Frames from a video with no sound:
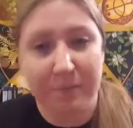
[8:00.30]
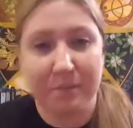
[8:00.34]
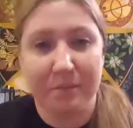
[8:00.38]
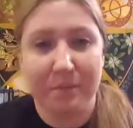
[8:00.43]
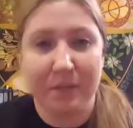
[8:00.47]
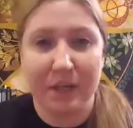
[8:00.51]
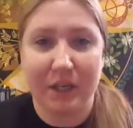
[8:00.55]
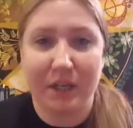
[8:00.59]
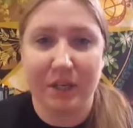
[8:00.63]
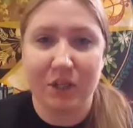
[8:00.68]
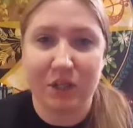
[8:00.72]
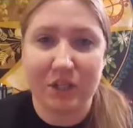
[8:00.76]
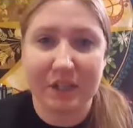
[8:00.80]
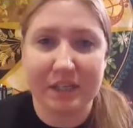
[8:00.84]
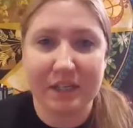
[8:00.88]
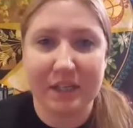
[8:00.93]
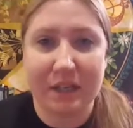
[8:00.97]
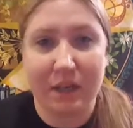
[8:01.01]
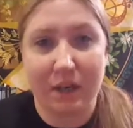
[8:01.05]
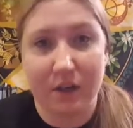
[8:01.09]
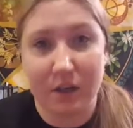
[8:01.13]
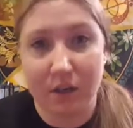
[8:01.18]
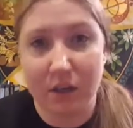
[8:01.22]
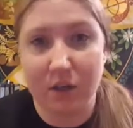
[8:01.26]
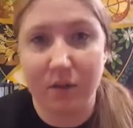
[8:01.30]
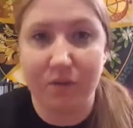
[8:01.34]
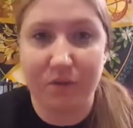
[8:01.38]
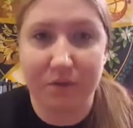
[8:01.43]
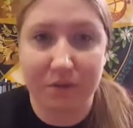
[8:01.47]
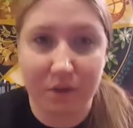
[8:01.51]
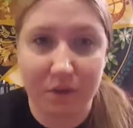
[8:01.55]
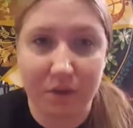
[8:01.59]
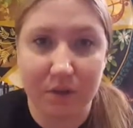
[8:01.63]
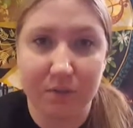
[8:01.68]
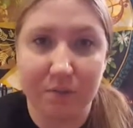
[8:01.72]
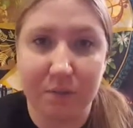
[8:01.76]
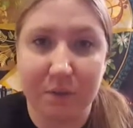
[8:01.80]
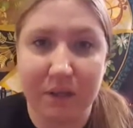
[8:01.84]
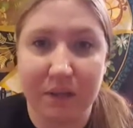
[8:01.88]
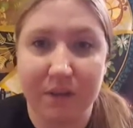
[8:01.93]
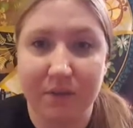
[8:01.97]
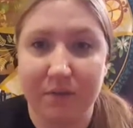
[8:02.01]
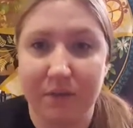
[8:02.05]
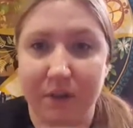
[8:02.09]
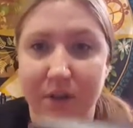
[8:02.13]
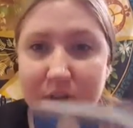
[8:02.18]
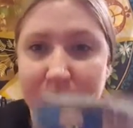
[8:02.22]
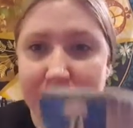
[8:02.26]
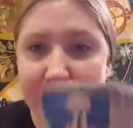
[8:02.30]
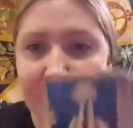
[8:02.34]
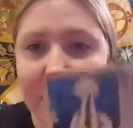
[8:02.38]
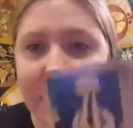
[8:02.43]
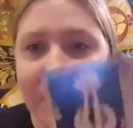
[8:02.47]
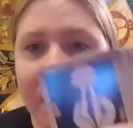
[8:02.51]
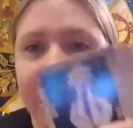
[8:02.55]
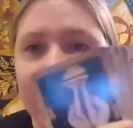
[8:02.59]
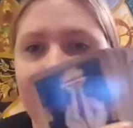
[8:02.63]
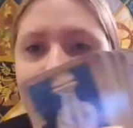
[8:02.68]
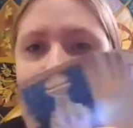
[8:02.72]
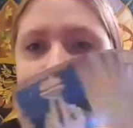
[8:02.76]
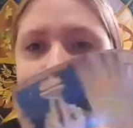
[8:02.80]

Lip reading: because she's kind of known for being very free.